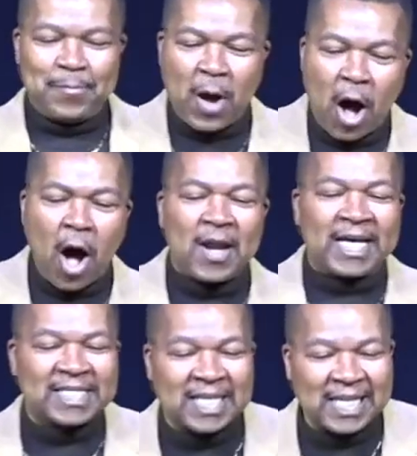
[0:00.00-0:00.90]
Paul
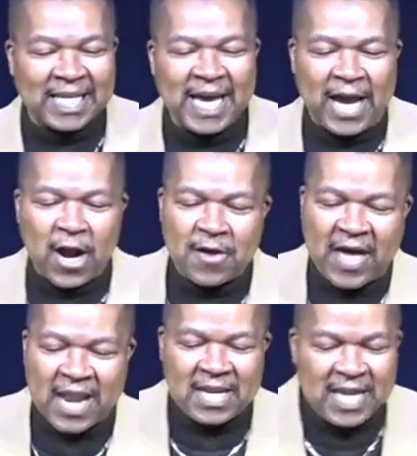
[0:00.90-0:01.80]
is clear
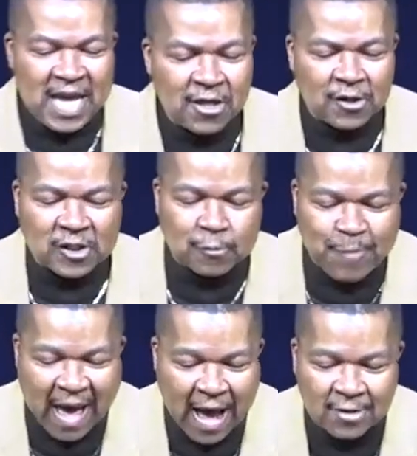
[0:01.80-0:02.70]
that neither
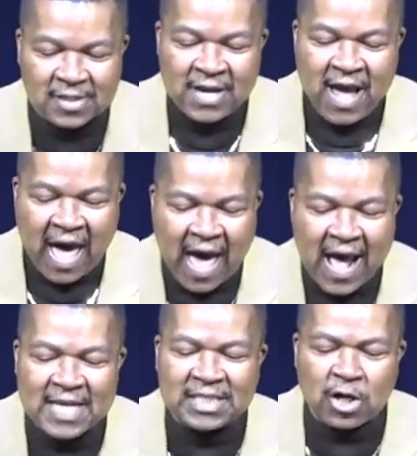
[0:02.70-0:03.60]
spouse
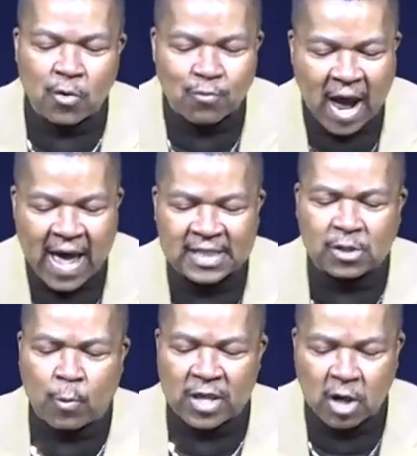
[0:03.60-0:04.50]
has the right
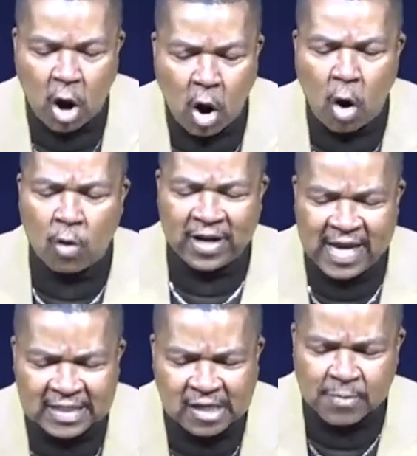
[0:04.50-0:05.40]
to withhold
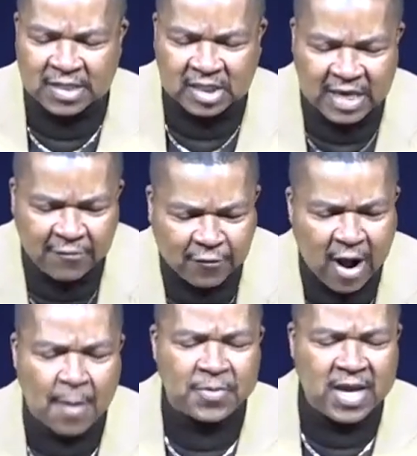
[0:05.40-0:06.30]
intimacy
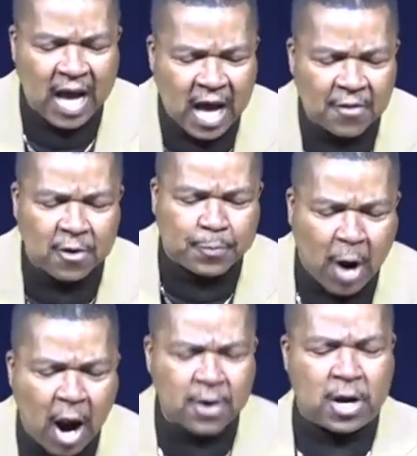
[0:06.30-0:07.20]
from the other
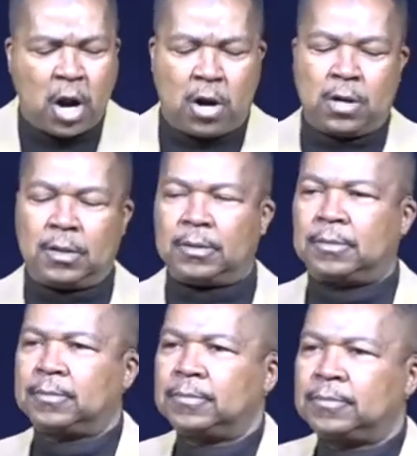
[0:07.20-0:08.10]
partner.
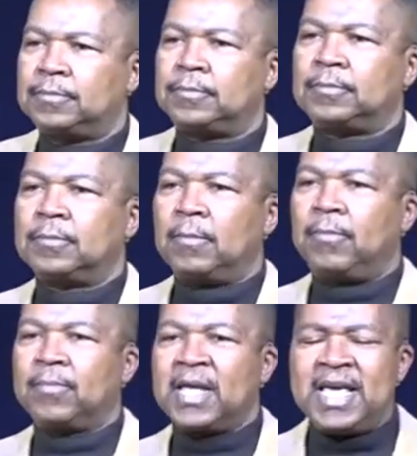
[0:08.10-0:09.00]

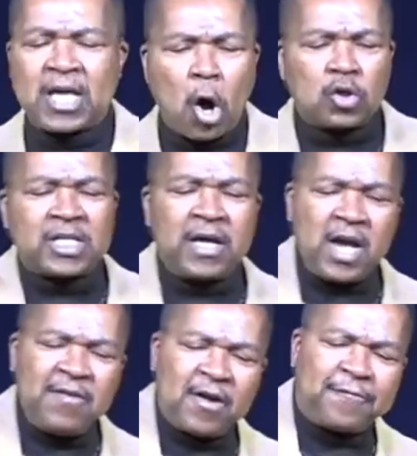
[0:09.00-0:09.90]
He goes in
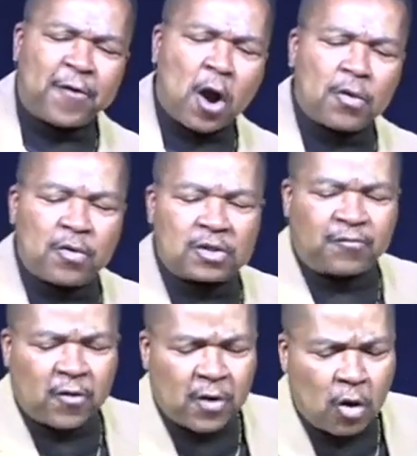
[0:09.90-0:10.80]
even further
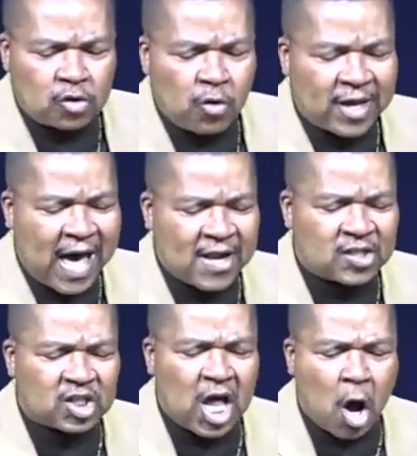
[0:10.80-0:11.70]
for those who are kind
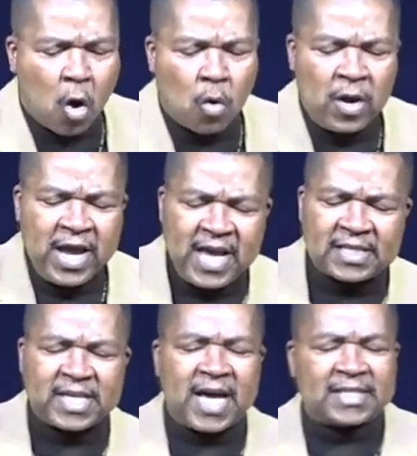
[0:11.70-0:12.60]
of slow. He
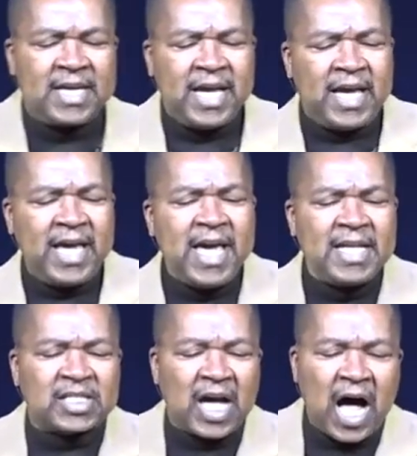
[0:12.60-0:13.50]
says,
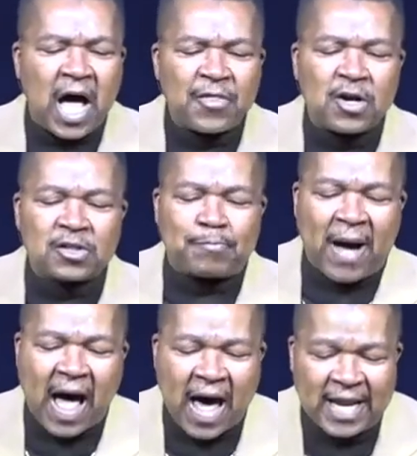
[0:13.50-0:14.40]
each other's
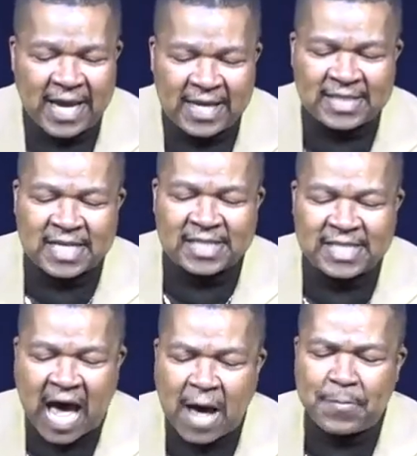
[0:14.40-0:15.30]
body does
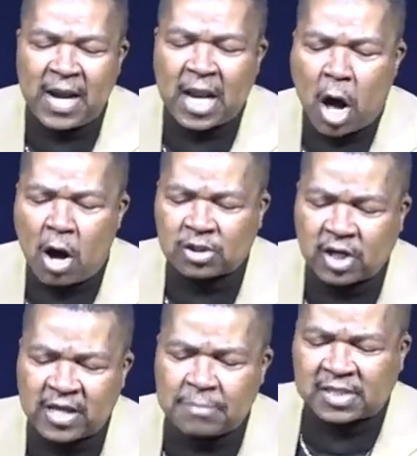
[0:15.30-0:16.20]
not belong
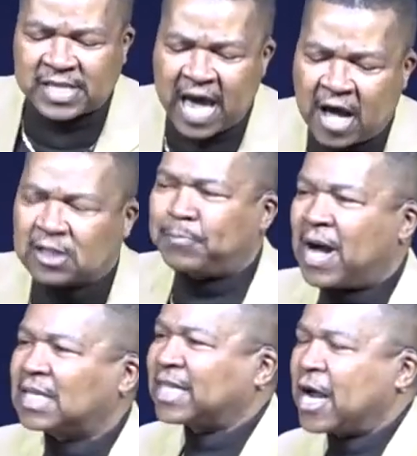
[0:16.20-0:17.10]
to themselves,
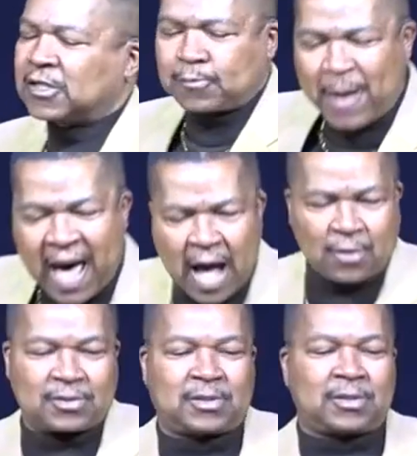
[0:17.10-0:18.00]
but their
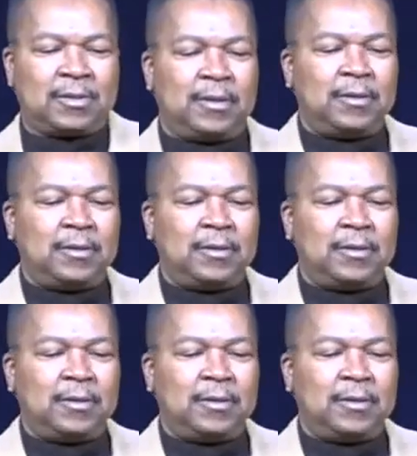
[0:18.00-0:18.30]
spouse.